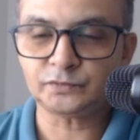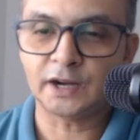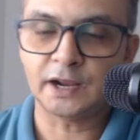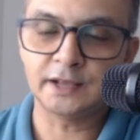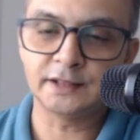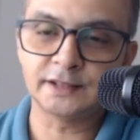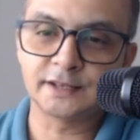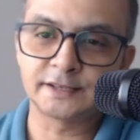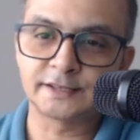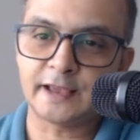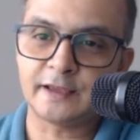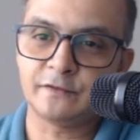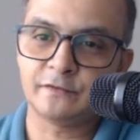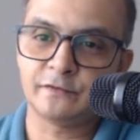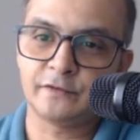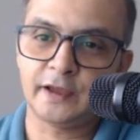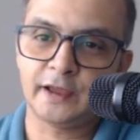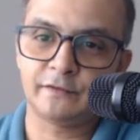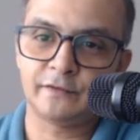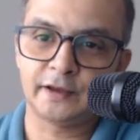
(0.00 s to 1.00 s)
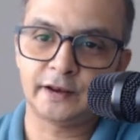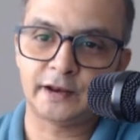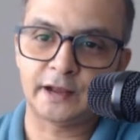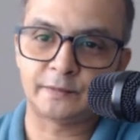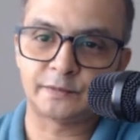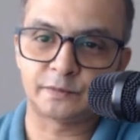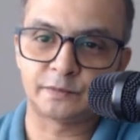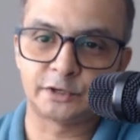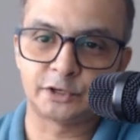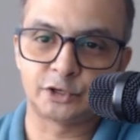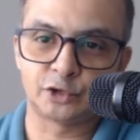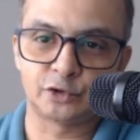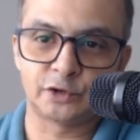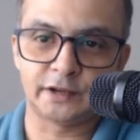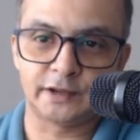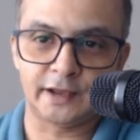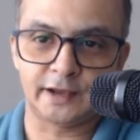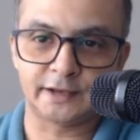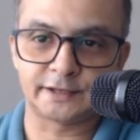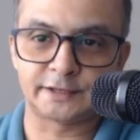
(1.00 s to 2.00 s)
In the same way, when I'm
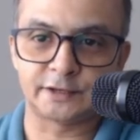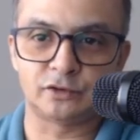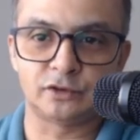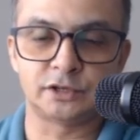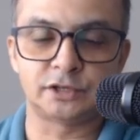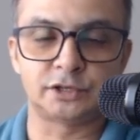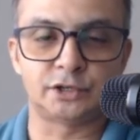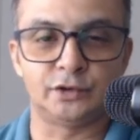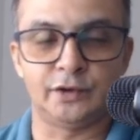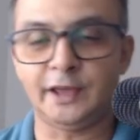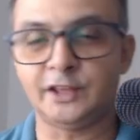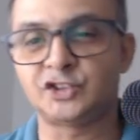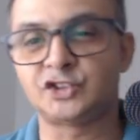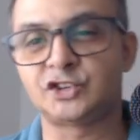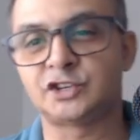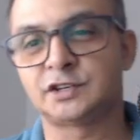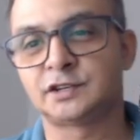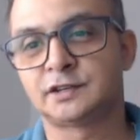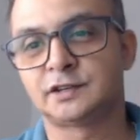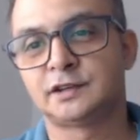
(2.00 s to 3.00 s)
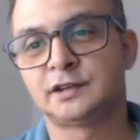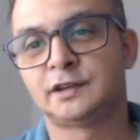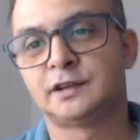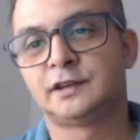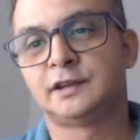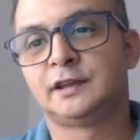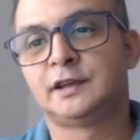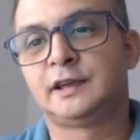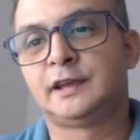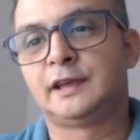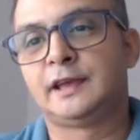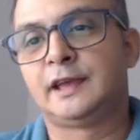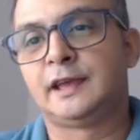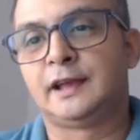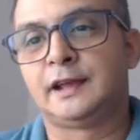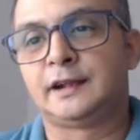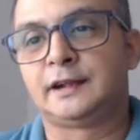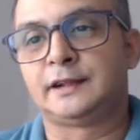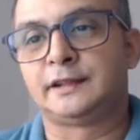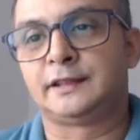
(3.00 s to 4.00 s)
substituting x equals to h,
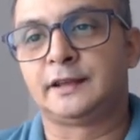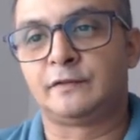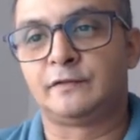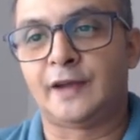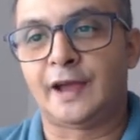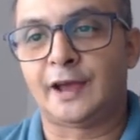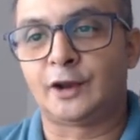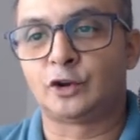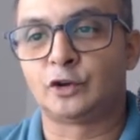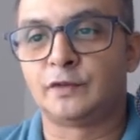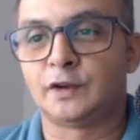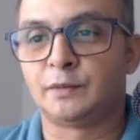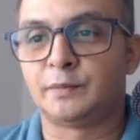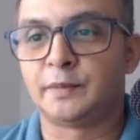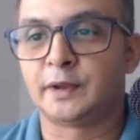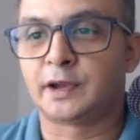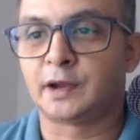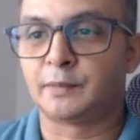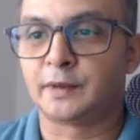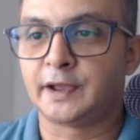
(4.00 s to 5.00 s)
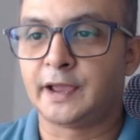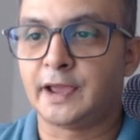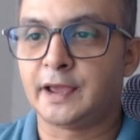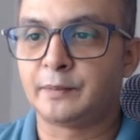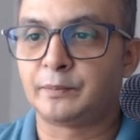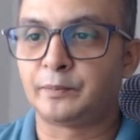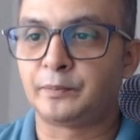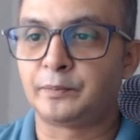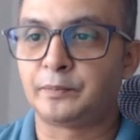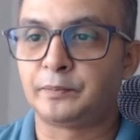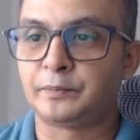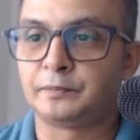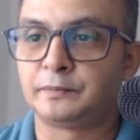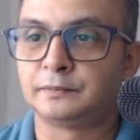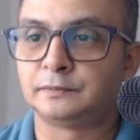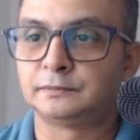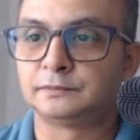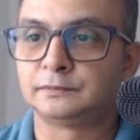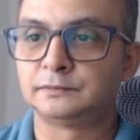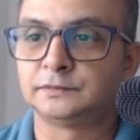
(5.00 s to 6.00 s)
the value will become again
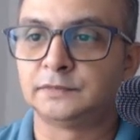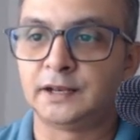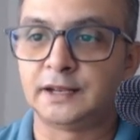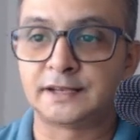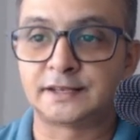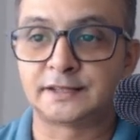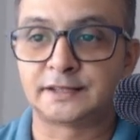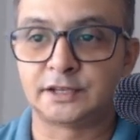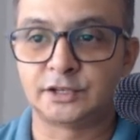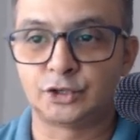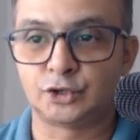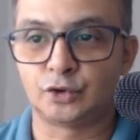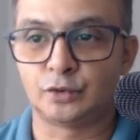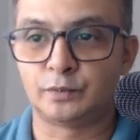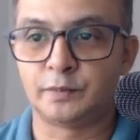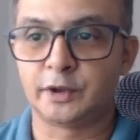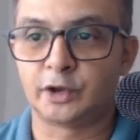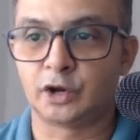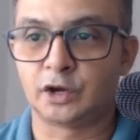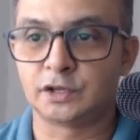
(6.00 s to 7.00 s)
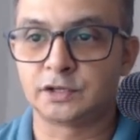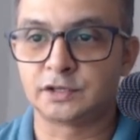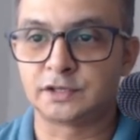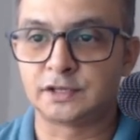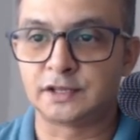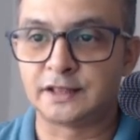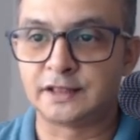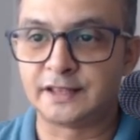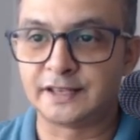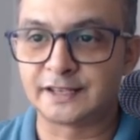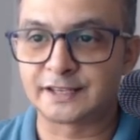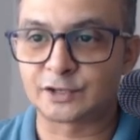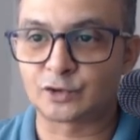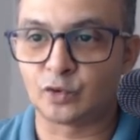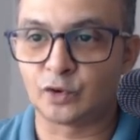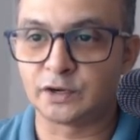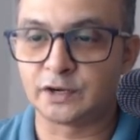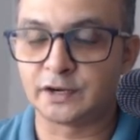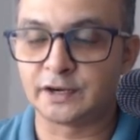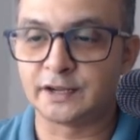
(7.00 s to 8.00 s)
less than 2 because this
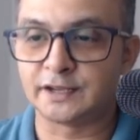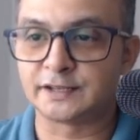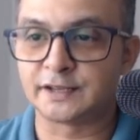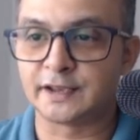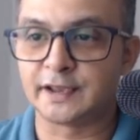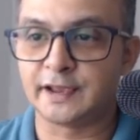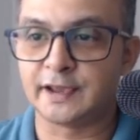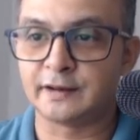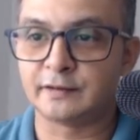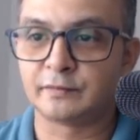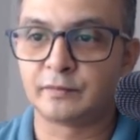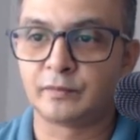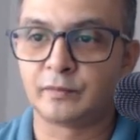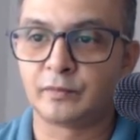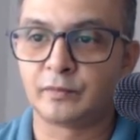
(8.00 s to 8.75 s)
quantity is again